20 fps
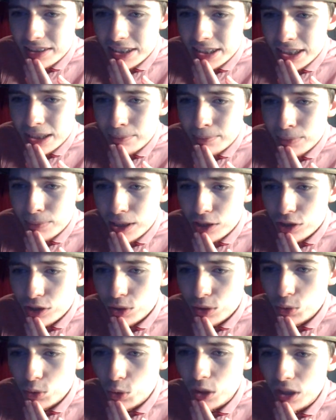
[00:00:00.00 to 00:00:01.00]

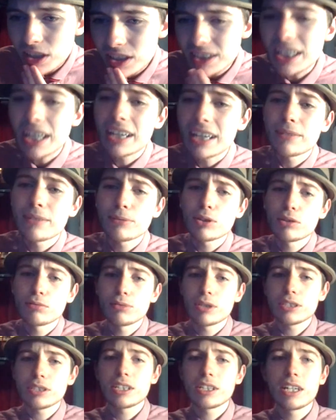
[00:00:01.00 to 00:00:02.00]
Timbuktu. Yeah, I've got it
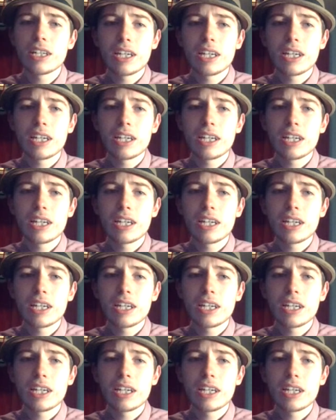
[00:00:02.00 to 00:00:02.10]
right.